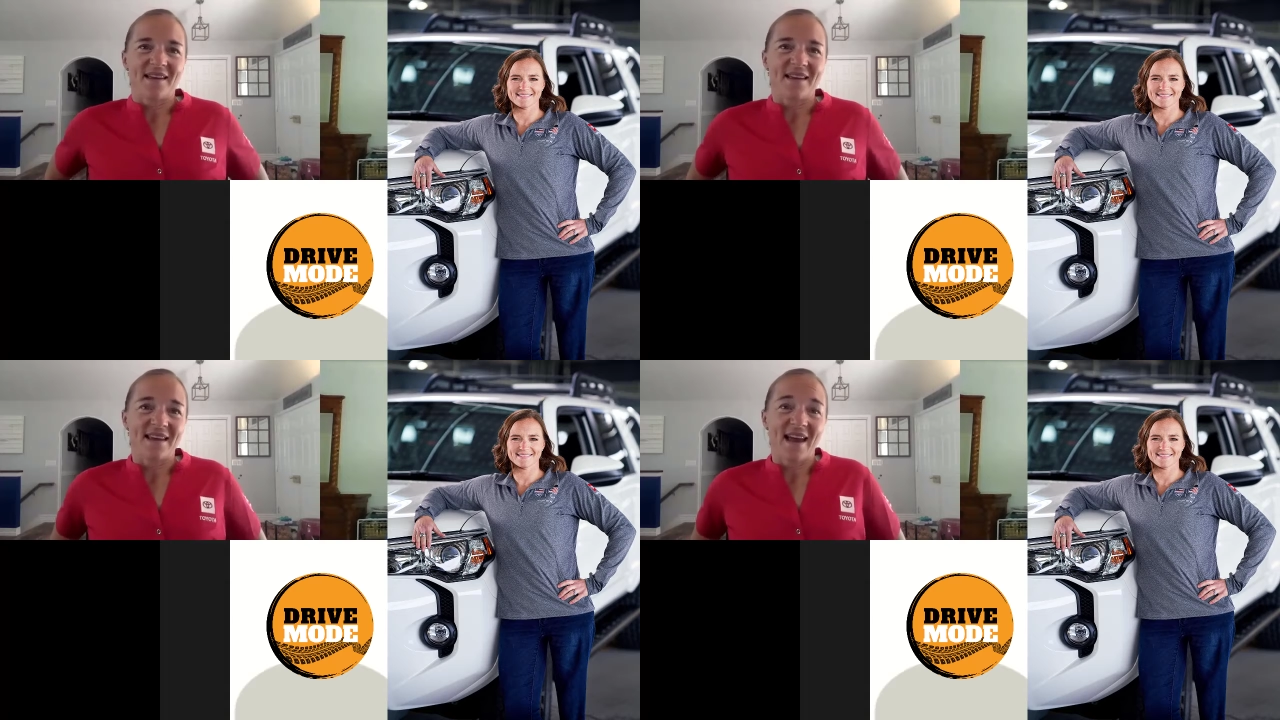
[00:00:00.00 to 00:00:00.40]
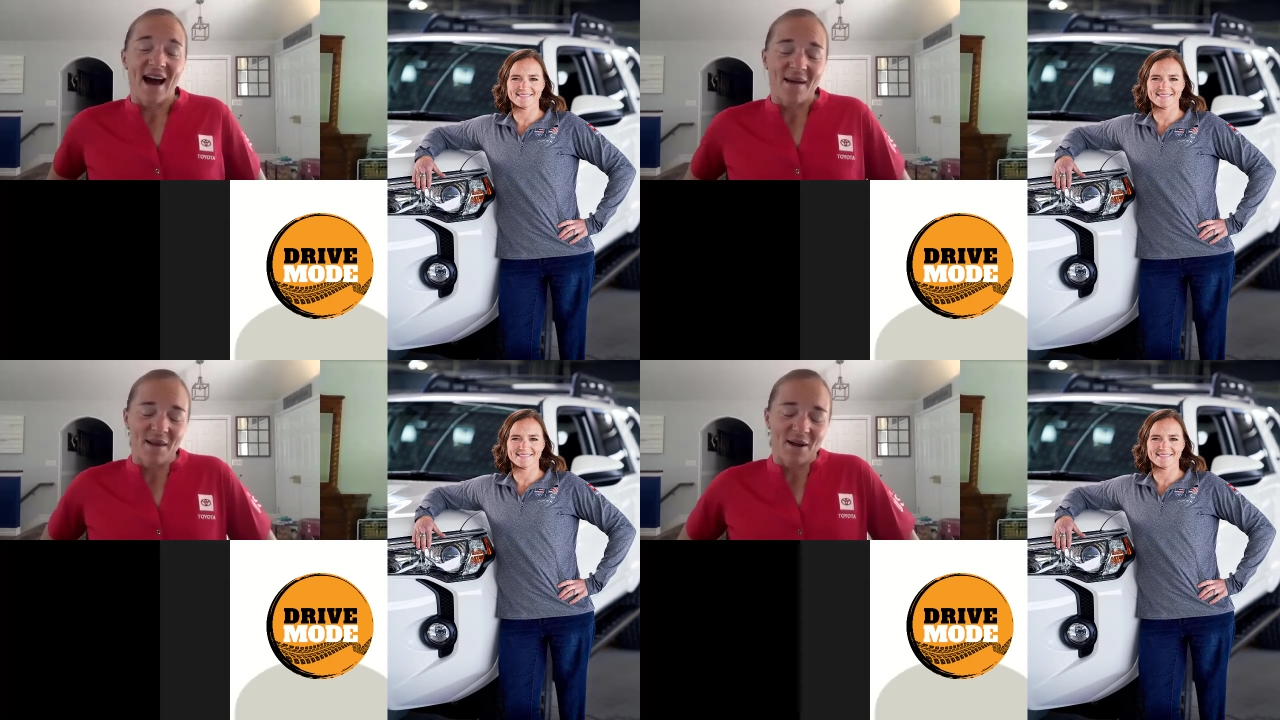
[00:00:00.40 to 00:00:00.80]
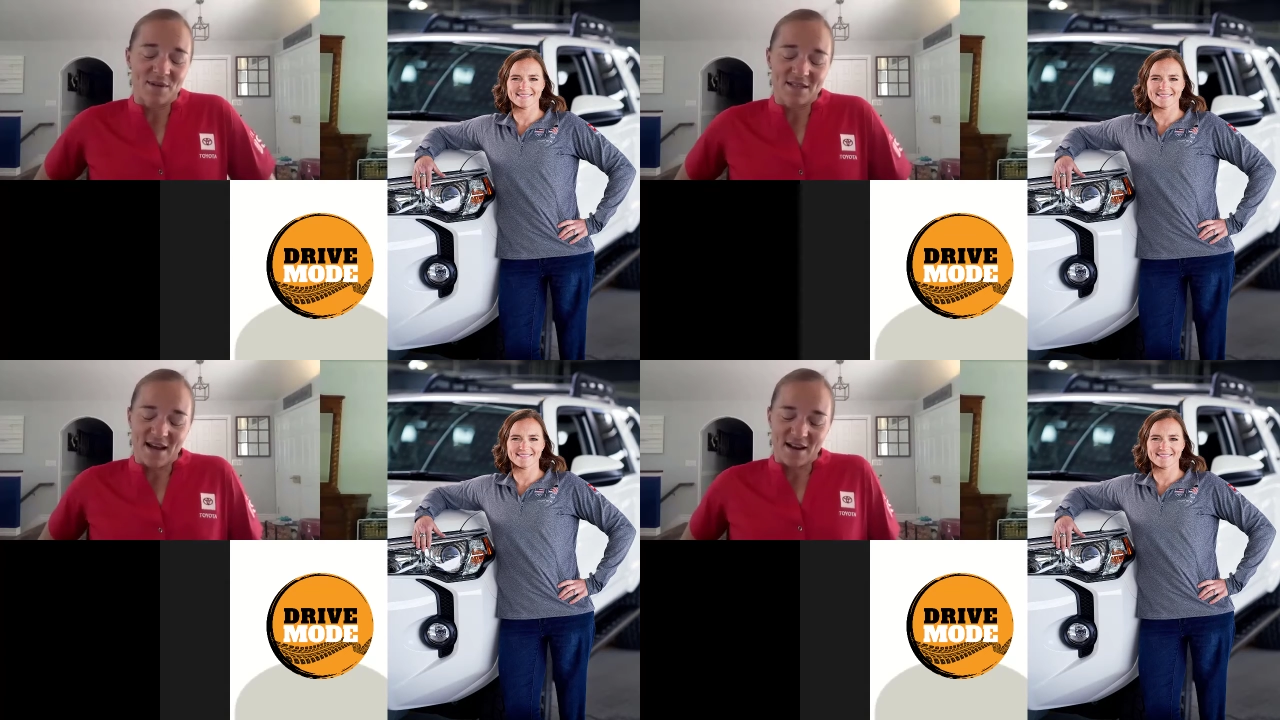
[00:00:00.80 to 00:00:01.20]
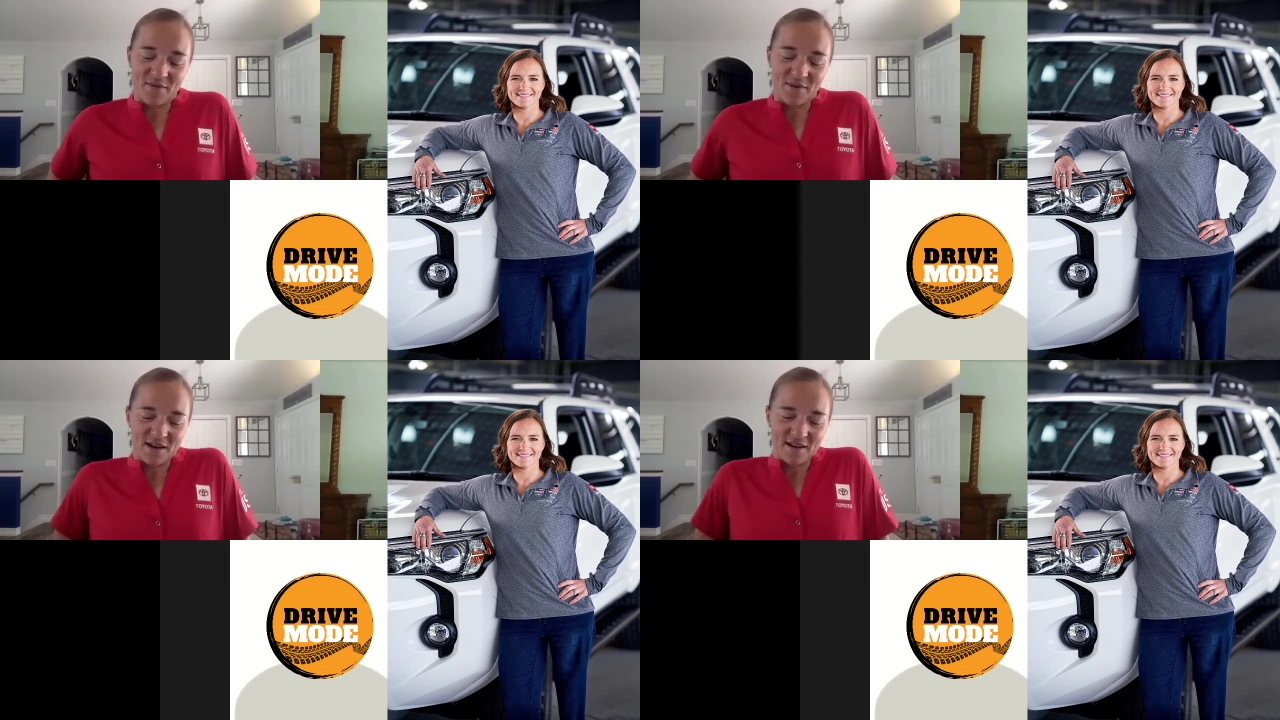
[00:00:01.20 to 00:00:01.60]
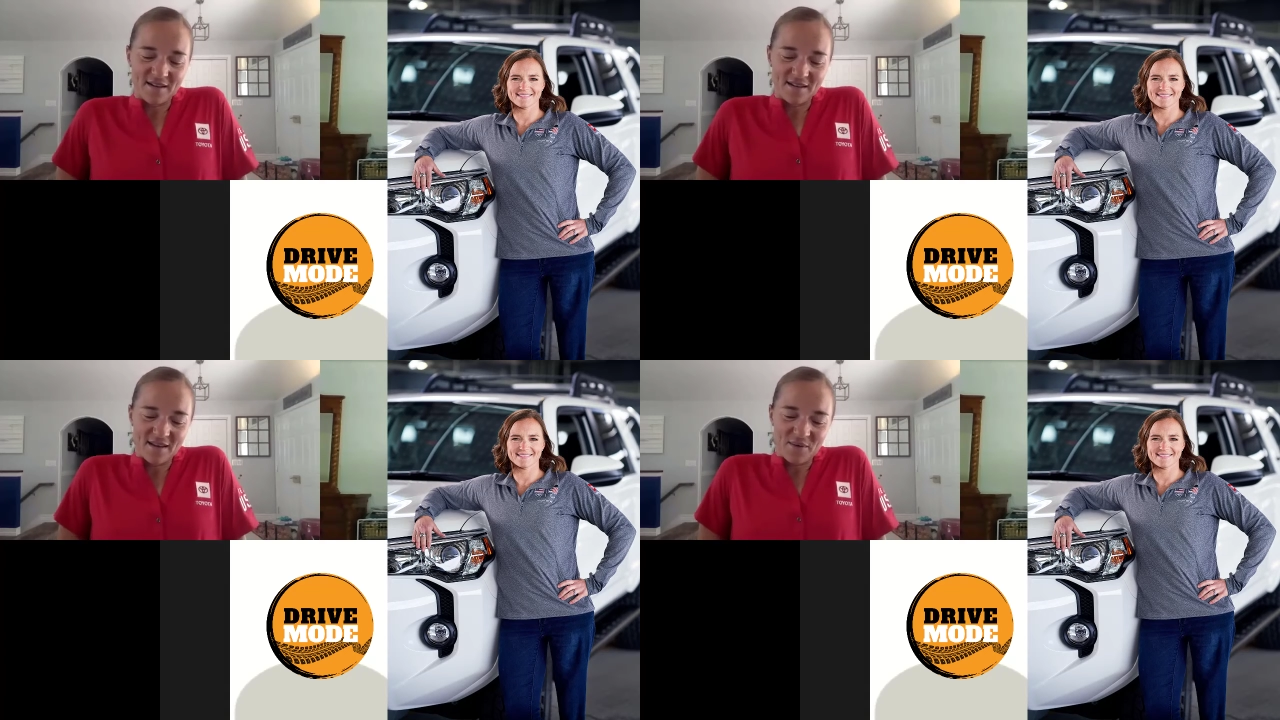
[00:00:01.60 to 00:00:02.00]
Speaker 1: yeah, I mean, it was kind of
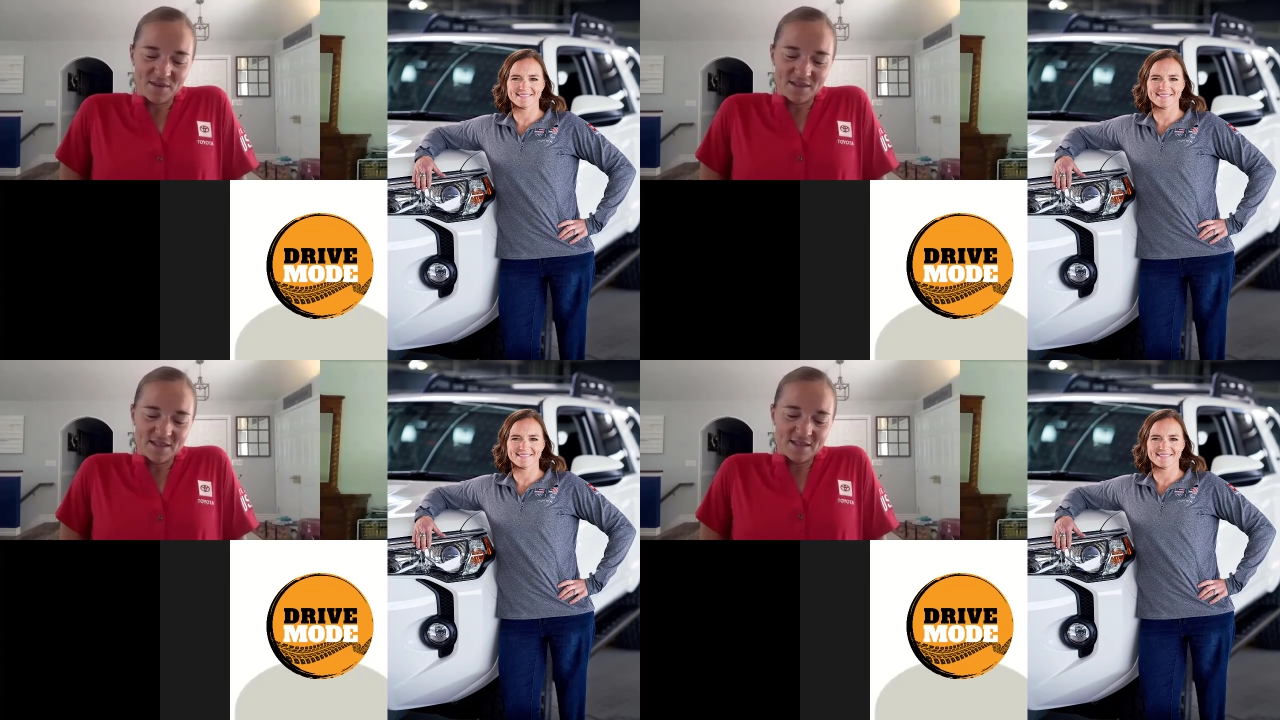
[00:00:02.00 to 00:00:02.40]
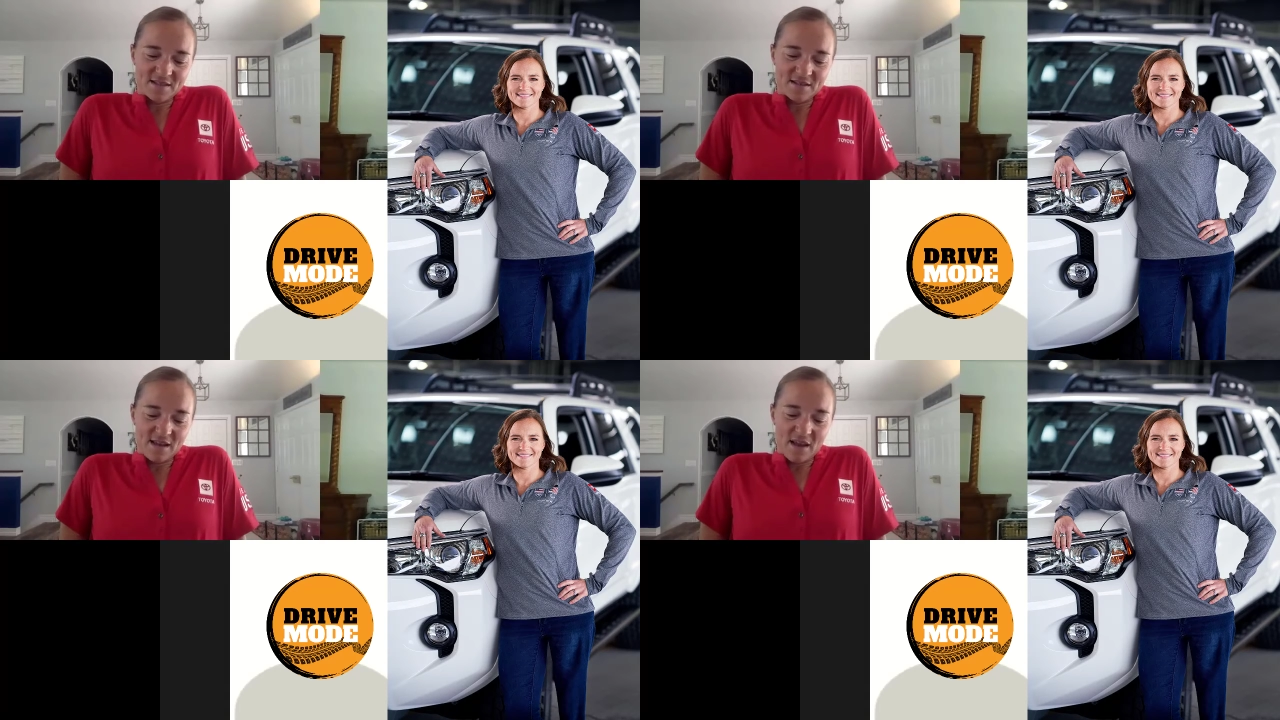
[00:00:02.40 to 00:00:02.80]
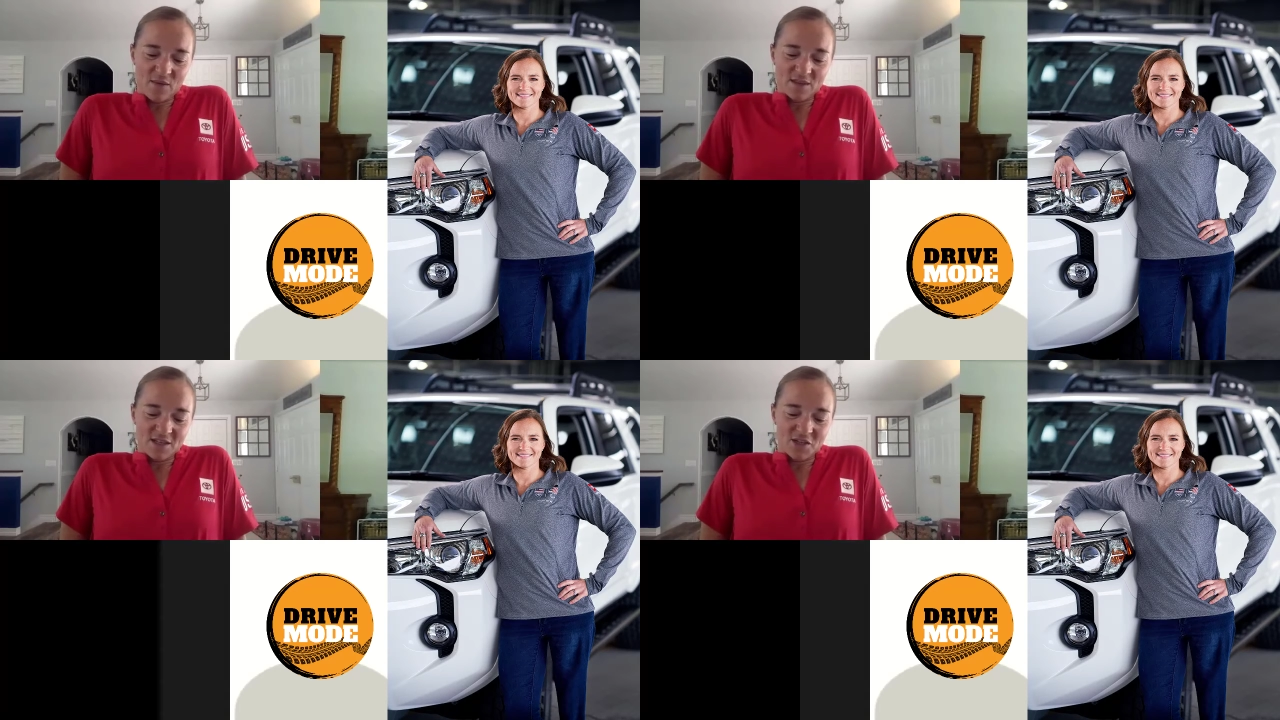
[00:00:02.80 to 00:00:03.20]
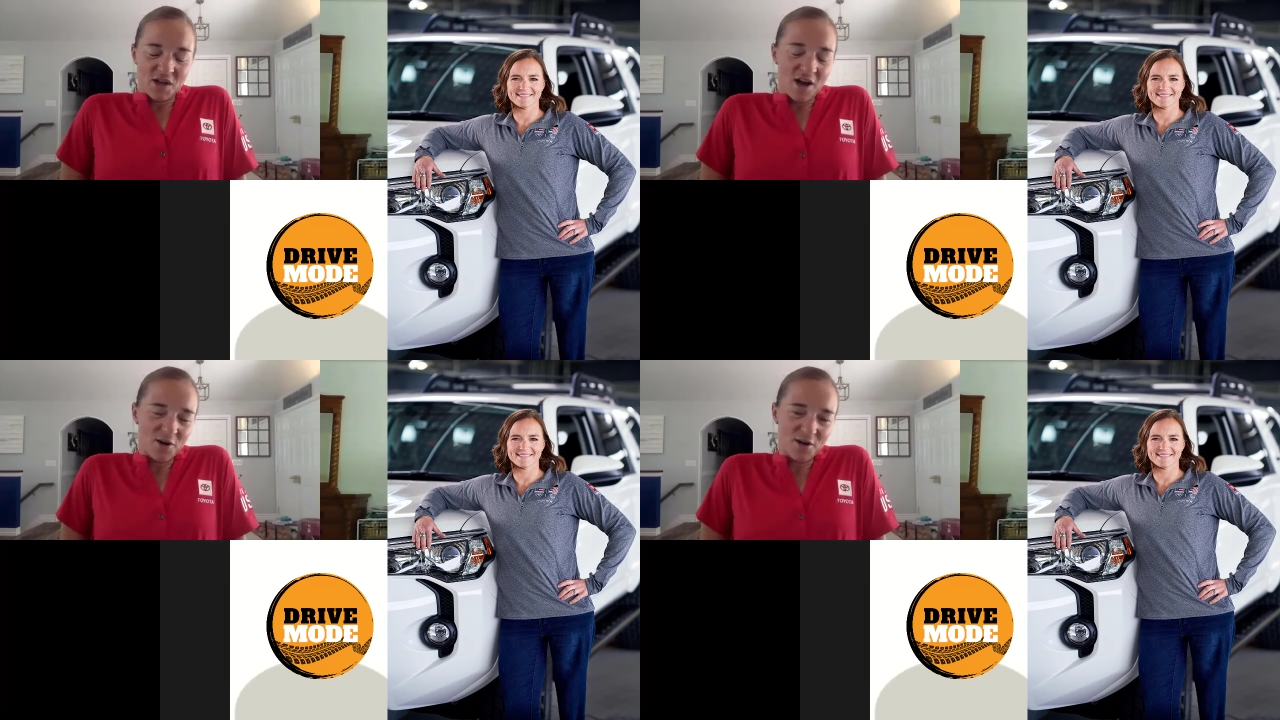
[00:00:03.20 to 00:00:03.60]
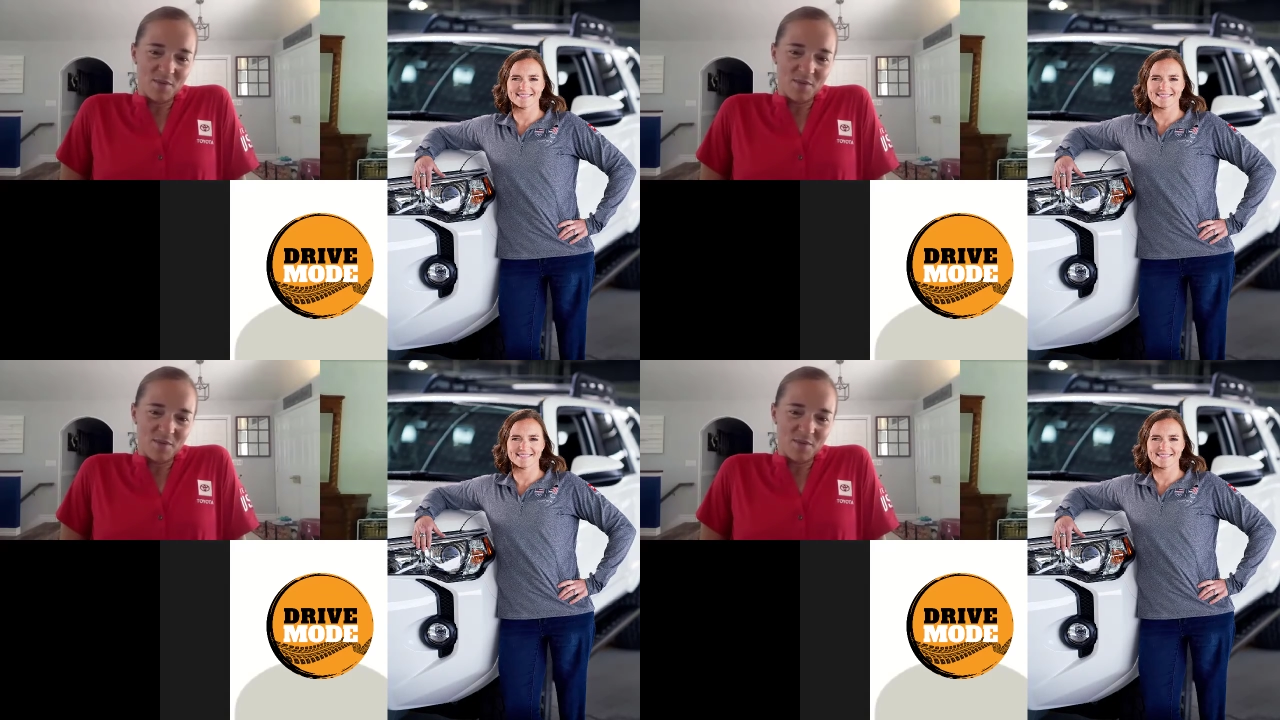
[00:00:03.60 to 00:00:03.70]
a, it was, it was such an honor to